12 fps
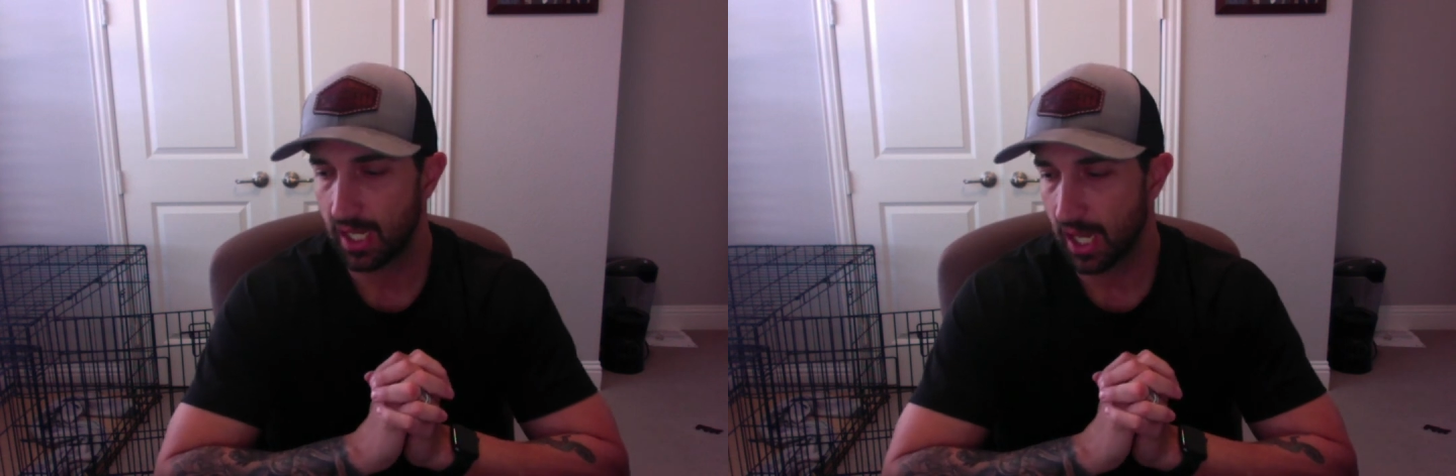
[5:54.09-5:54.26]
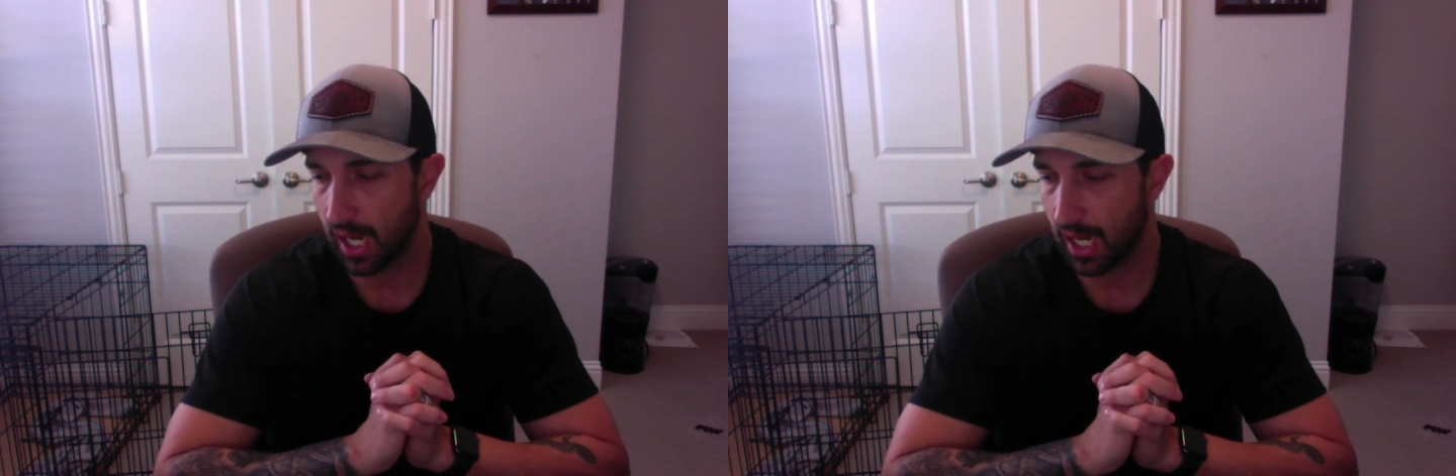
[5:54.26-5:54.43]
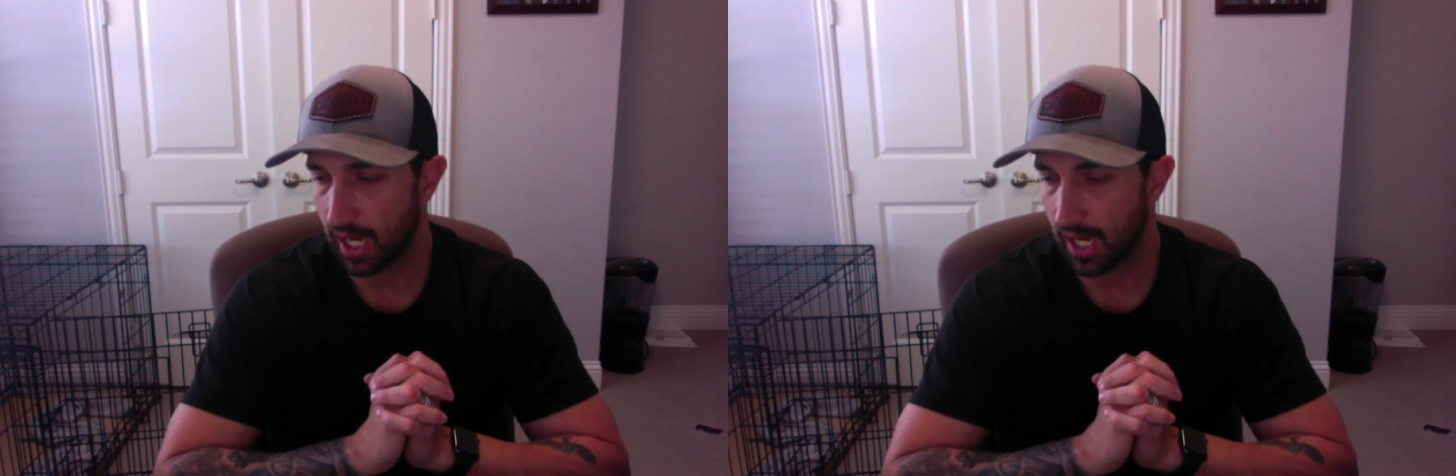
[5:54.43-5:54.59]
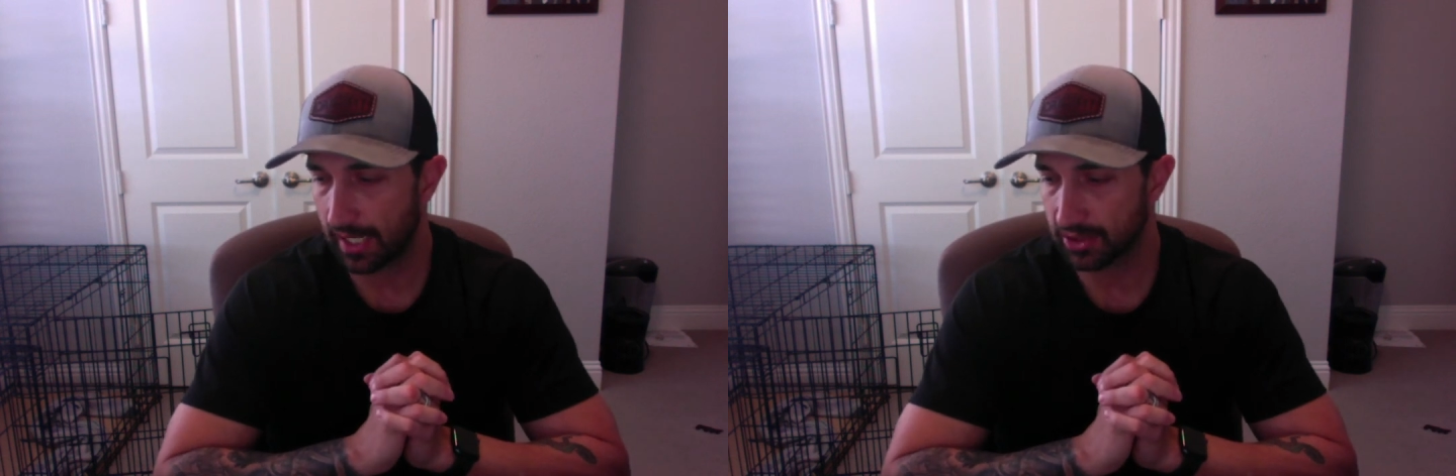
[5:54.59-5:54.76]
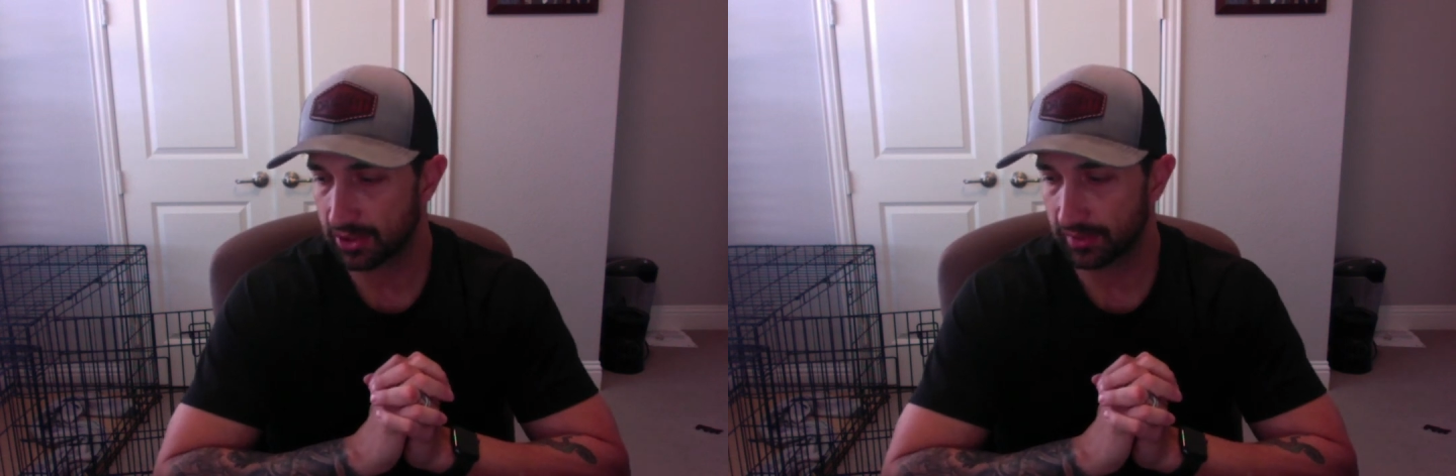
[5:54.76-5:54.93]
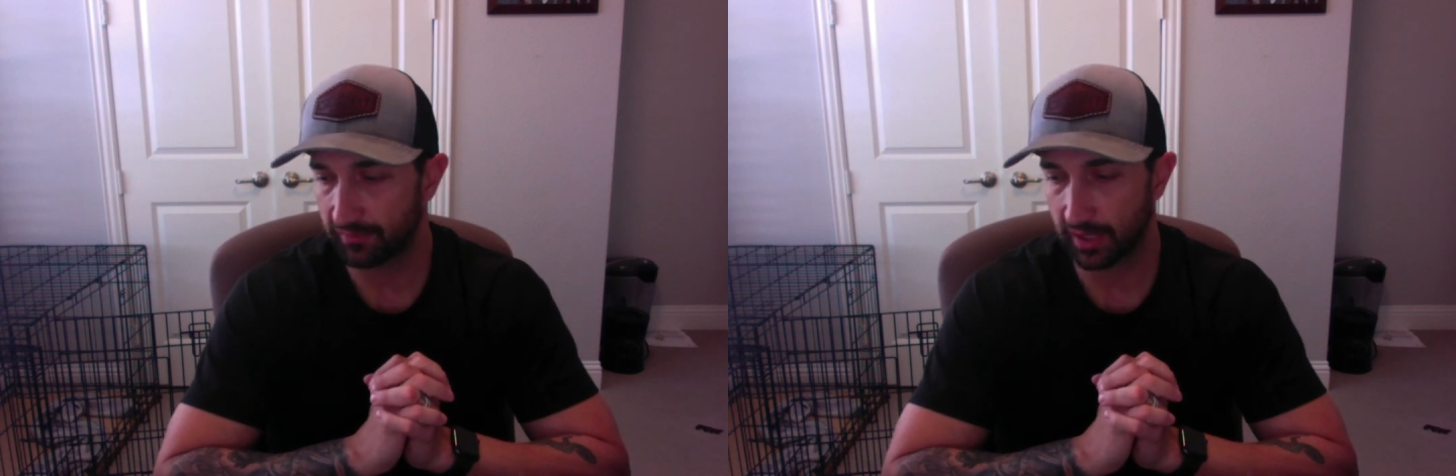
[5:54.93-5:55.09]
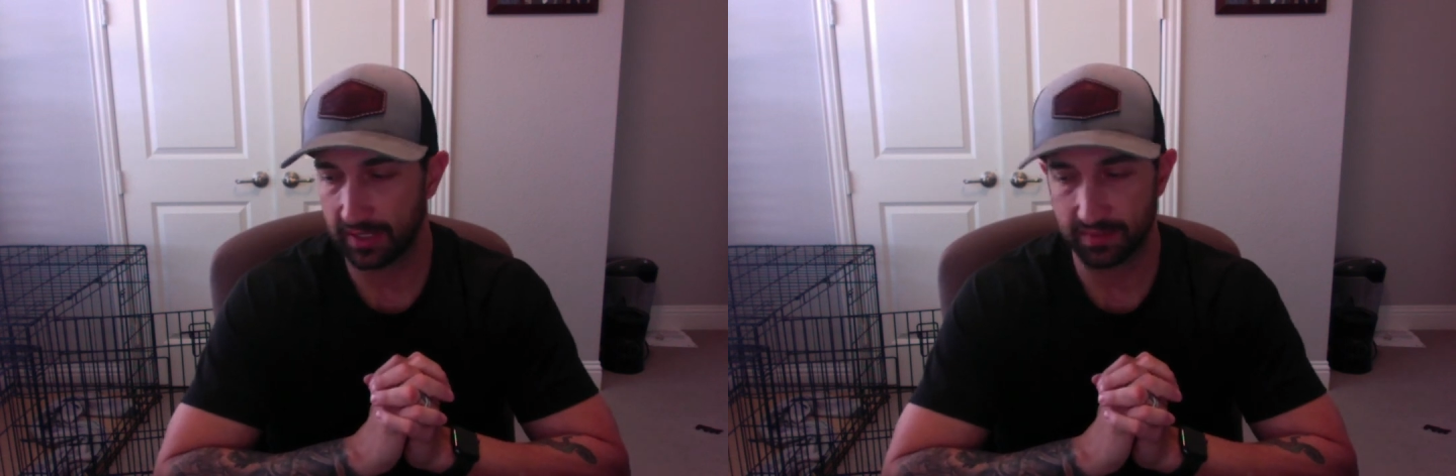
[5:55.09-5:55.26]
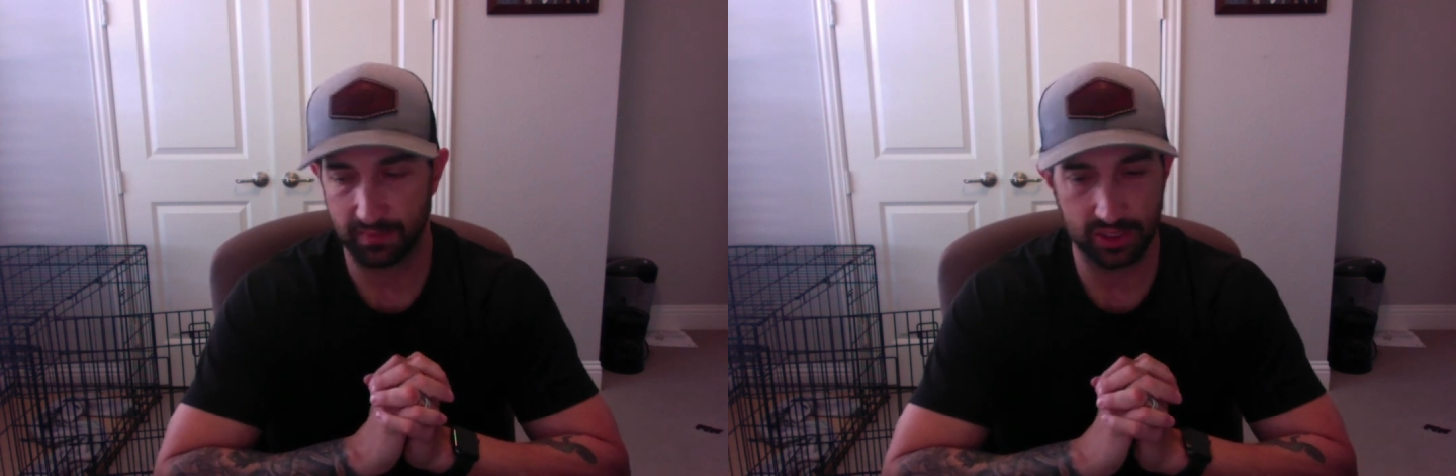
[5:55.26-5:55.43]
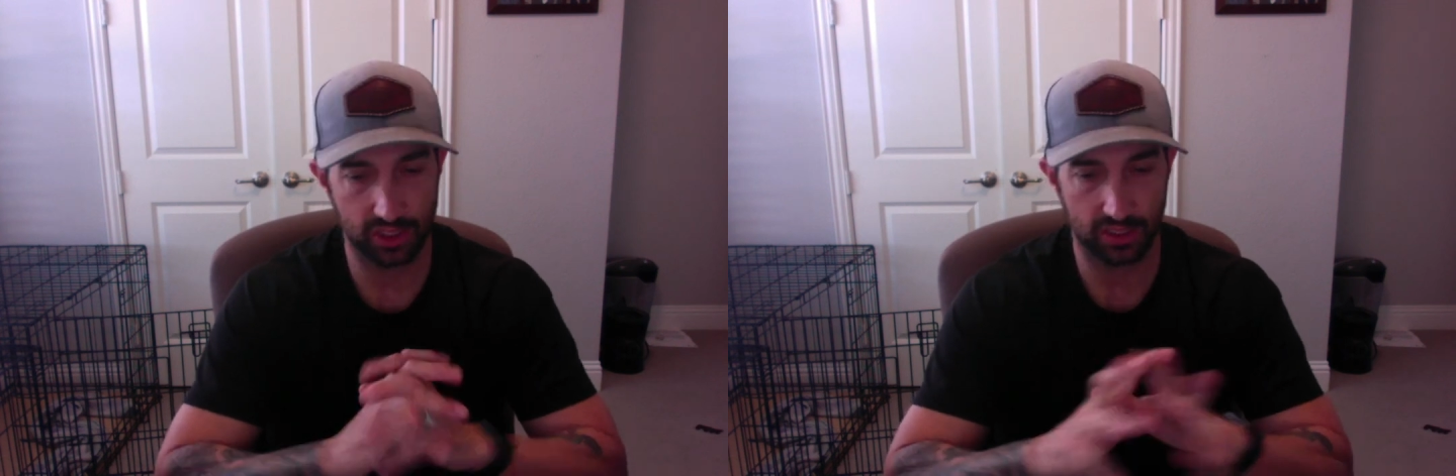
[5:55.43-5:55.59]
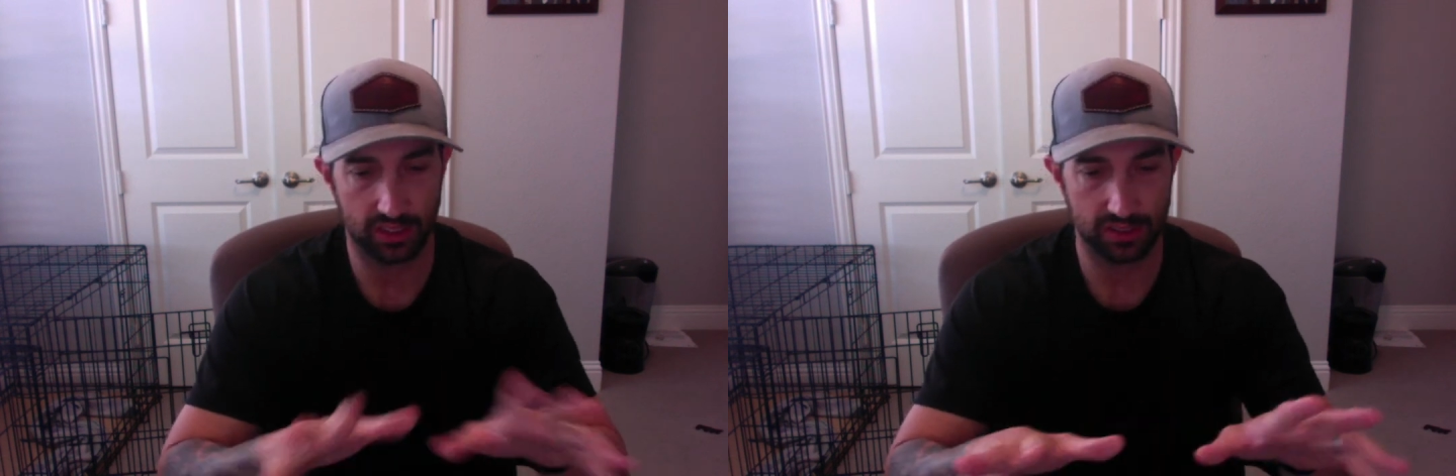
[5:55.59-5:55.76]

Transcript: I actually forgot to mention it.